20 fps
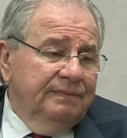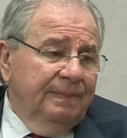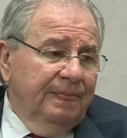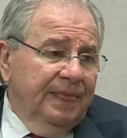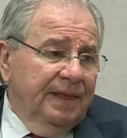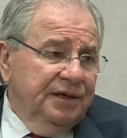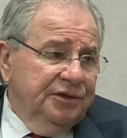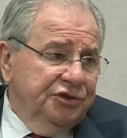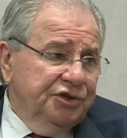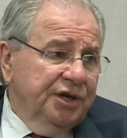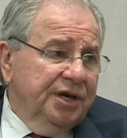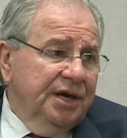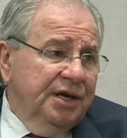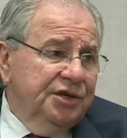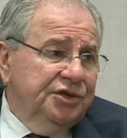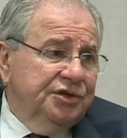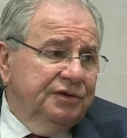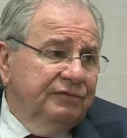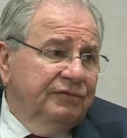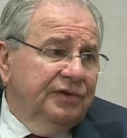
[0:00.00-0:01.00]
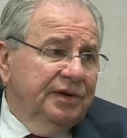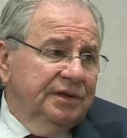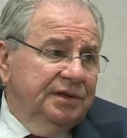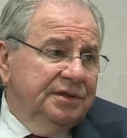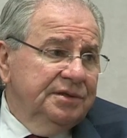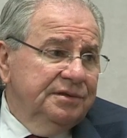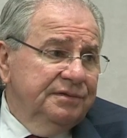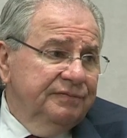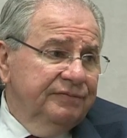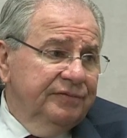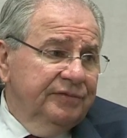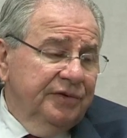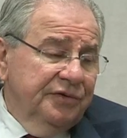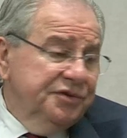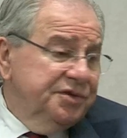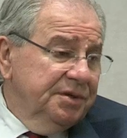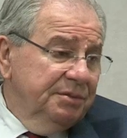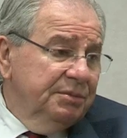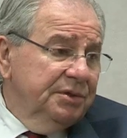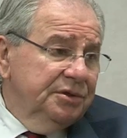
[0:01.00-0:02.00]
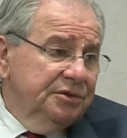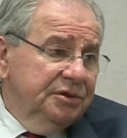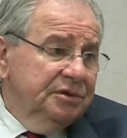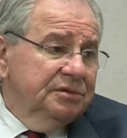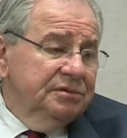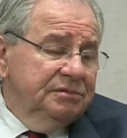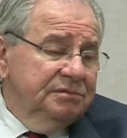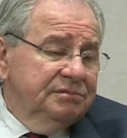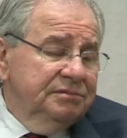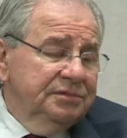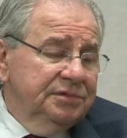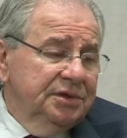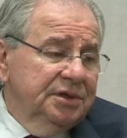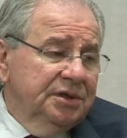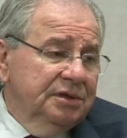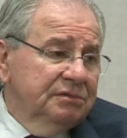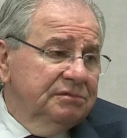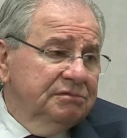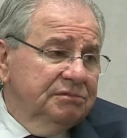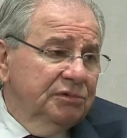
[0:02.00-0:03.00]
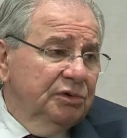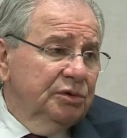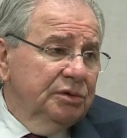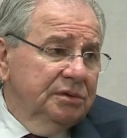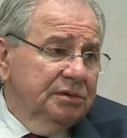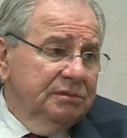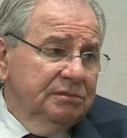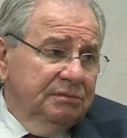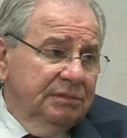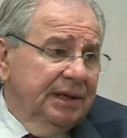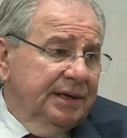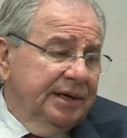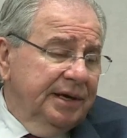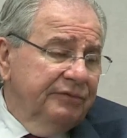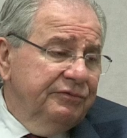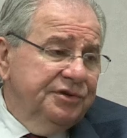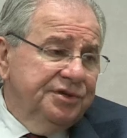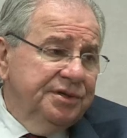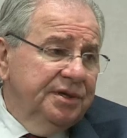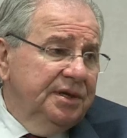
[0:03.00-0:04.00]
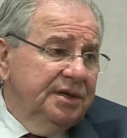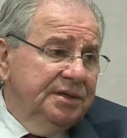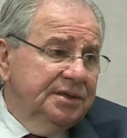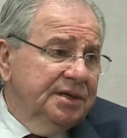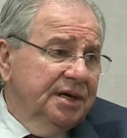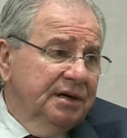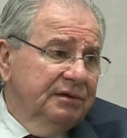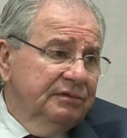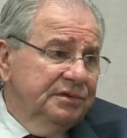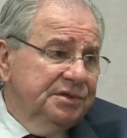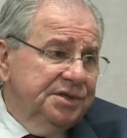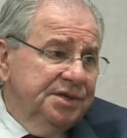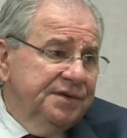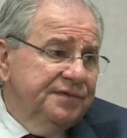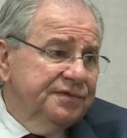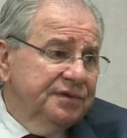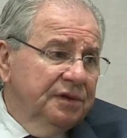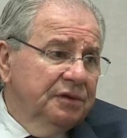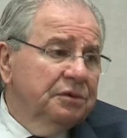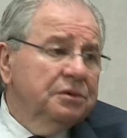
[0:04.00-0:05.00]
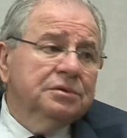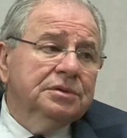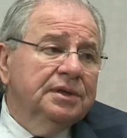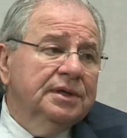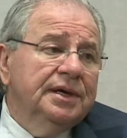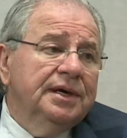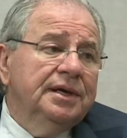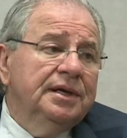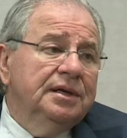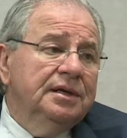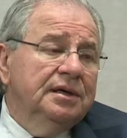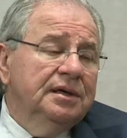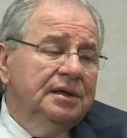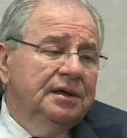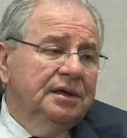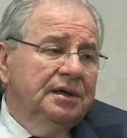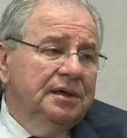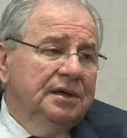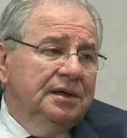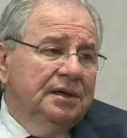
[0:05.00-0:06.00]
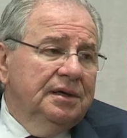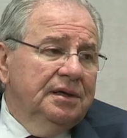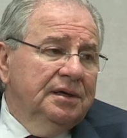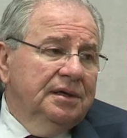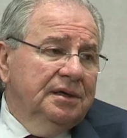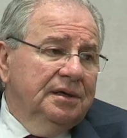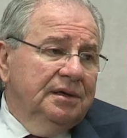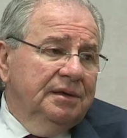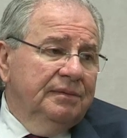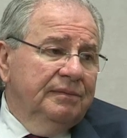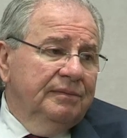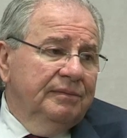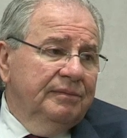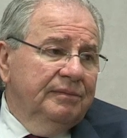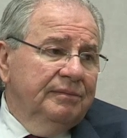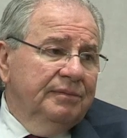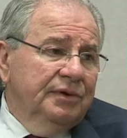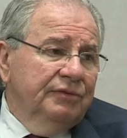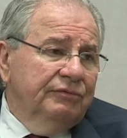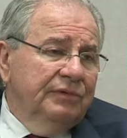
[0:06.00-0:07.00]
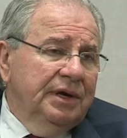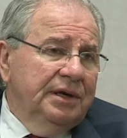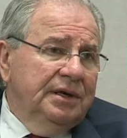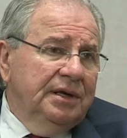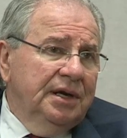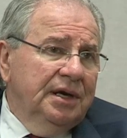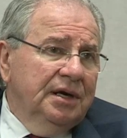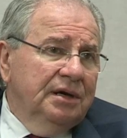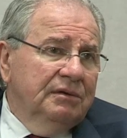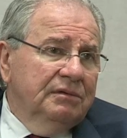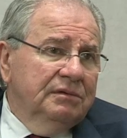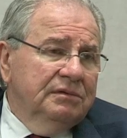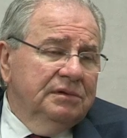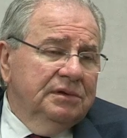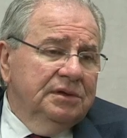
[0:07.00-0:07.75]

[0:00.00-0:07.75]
education funding, very similar to, like every city and town receives local aid. But right now,